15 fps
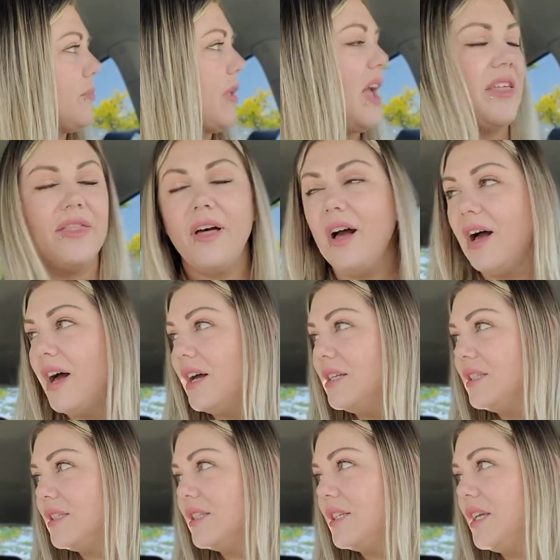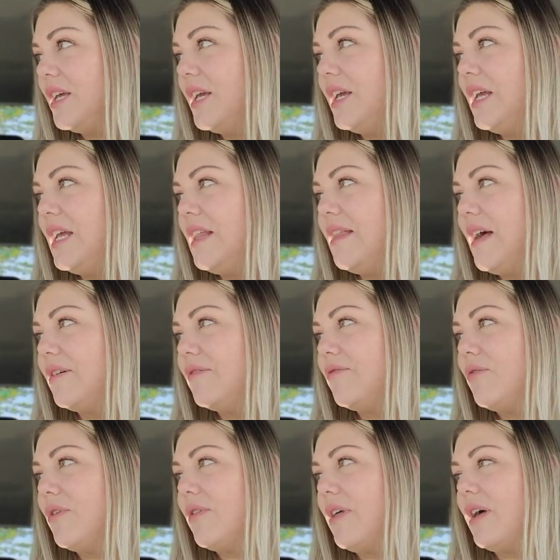I thought that
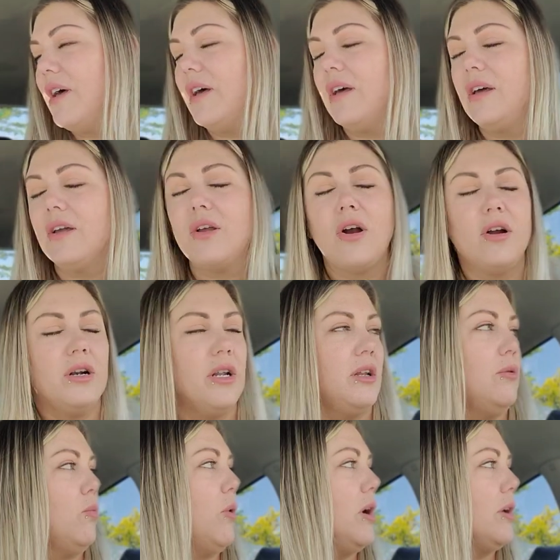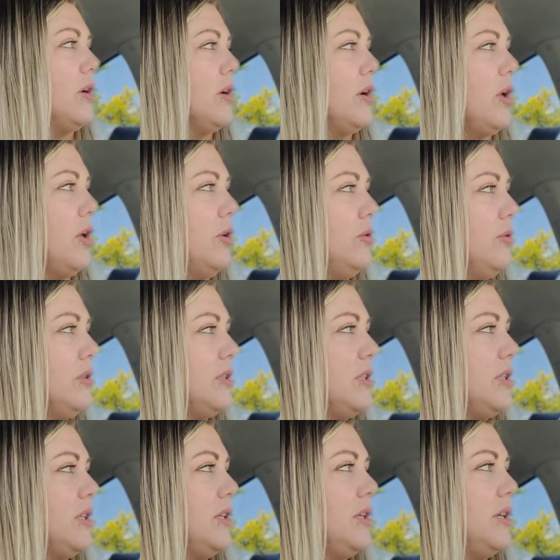for the garden water hose,